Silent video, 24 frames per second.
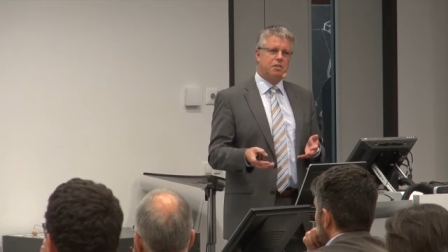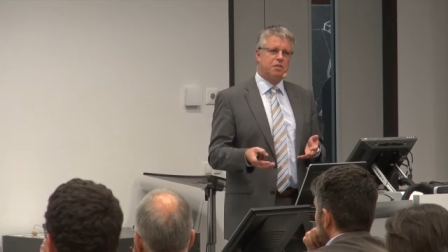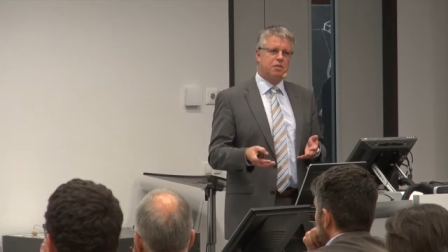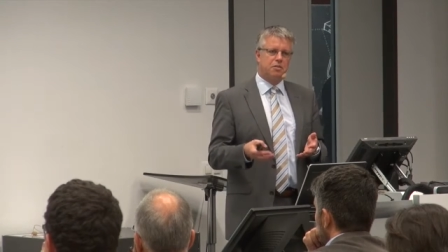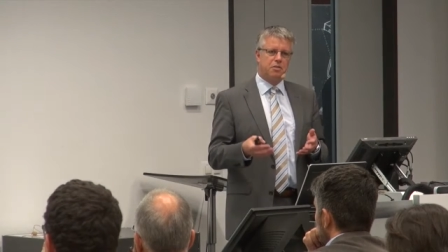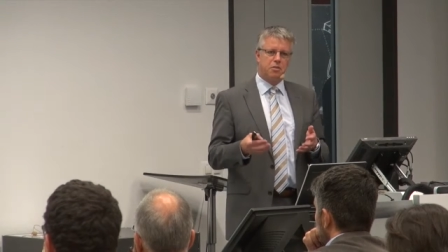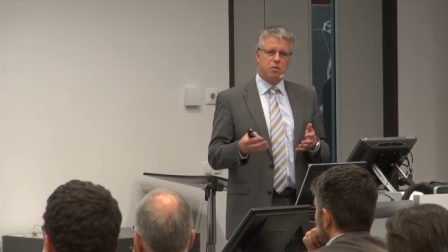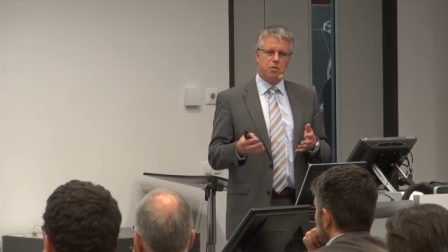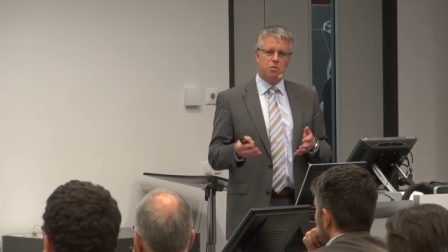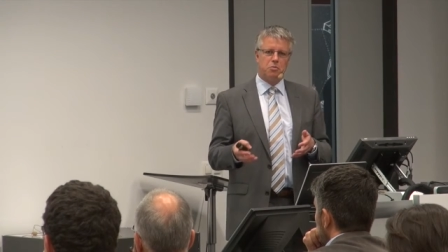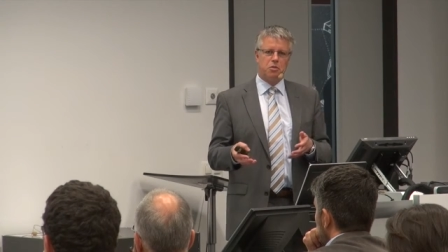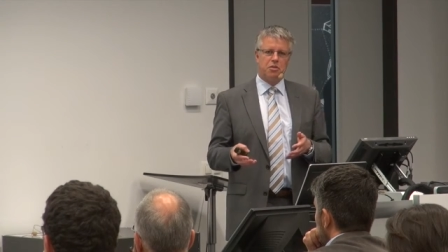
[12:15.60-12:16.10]

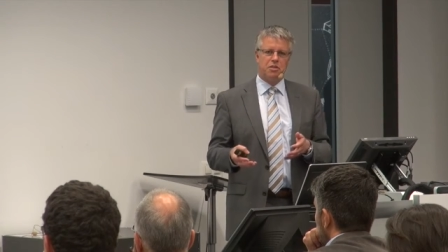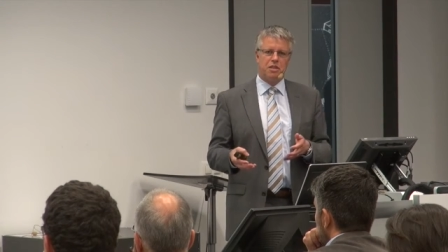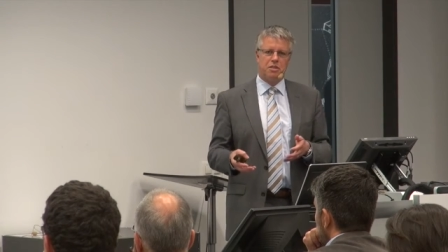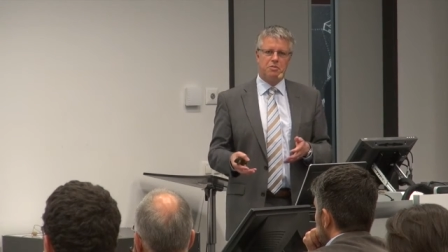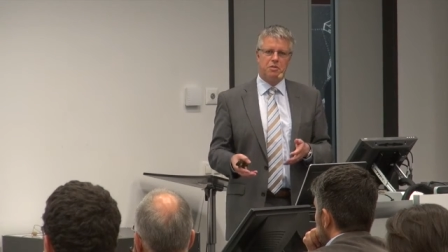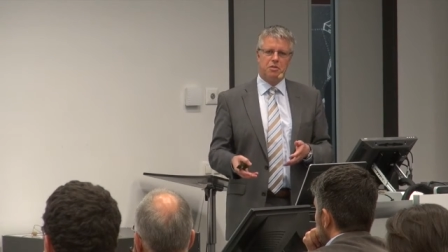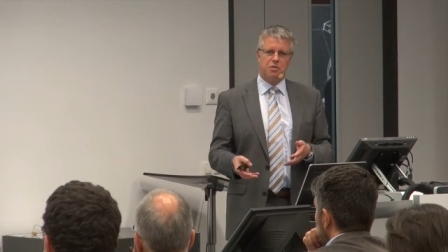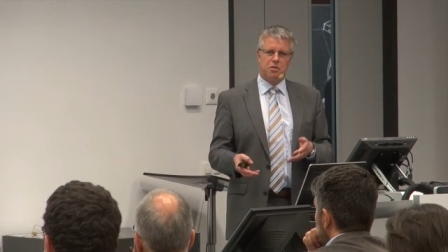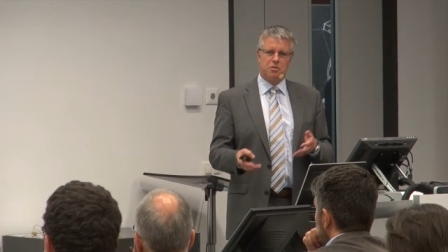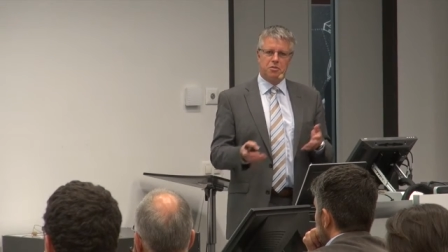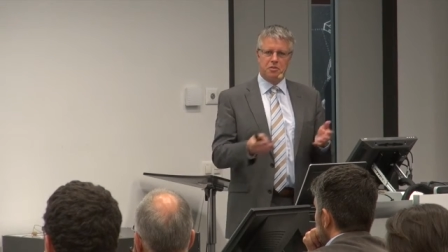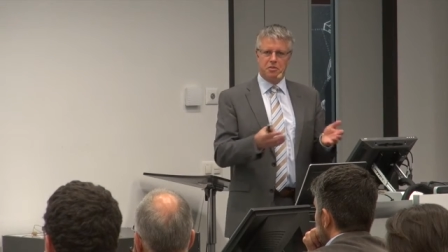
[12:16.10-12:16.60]
almost
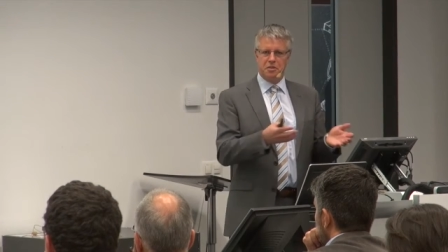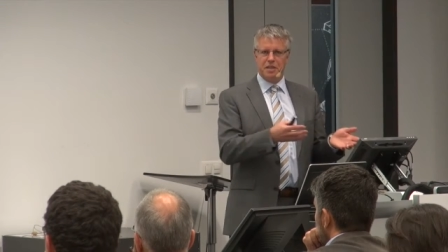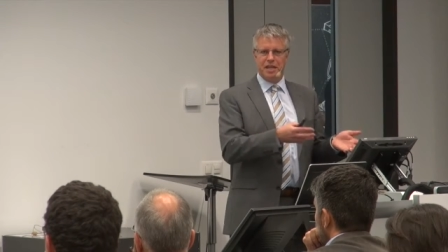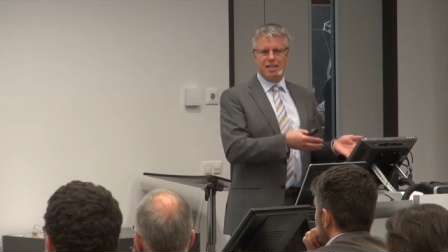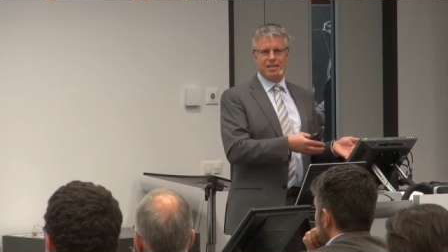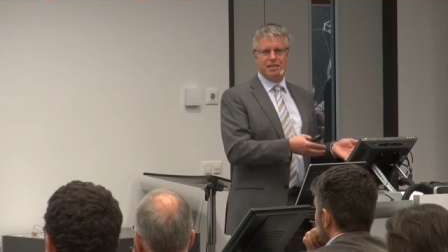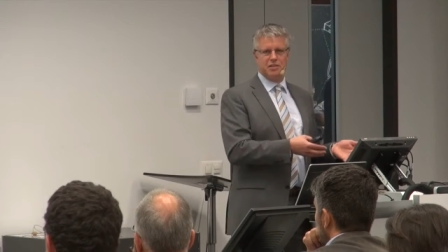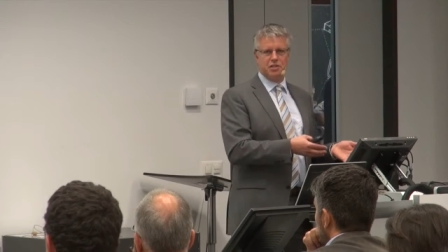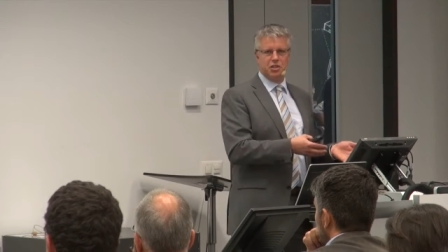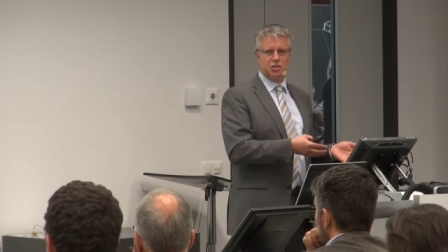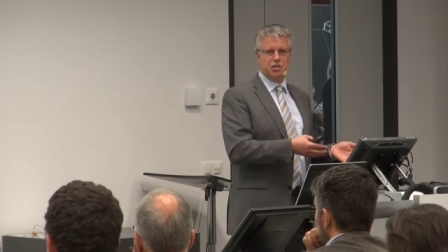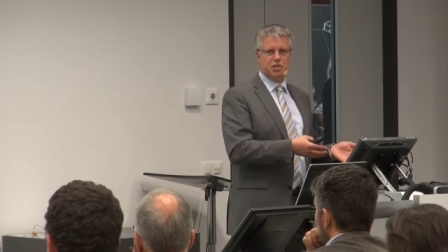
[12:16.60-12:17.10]
never done a
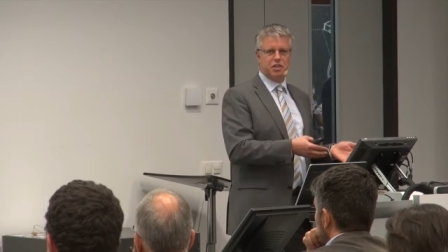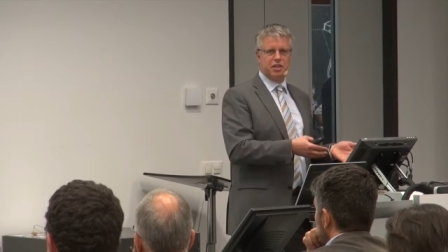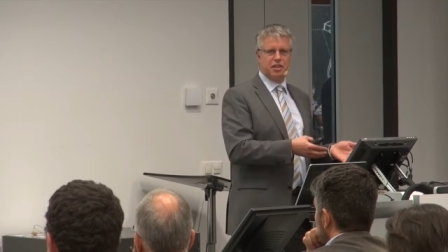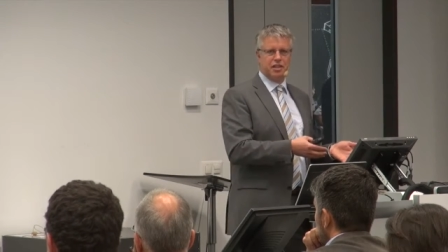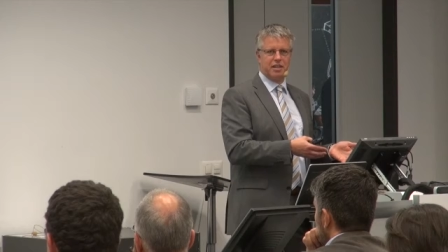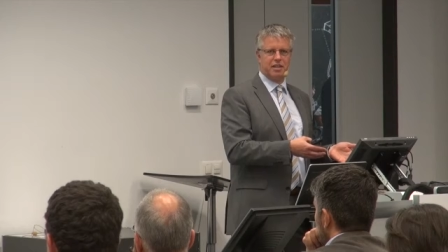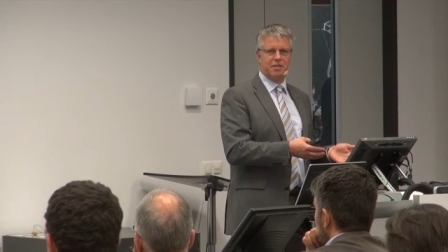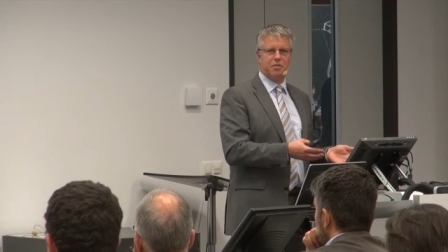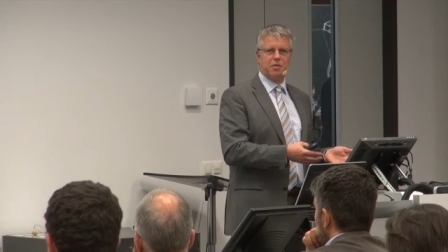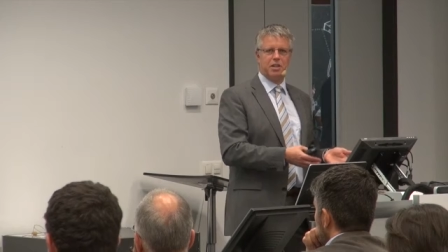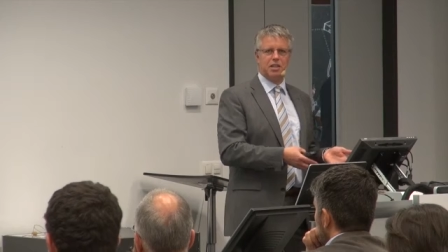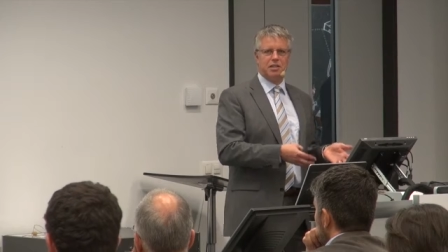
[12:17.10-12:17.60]
reality check.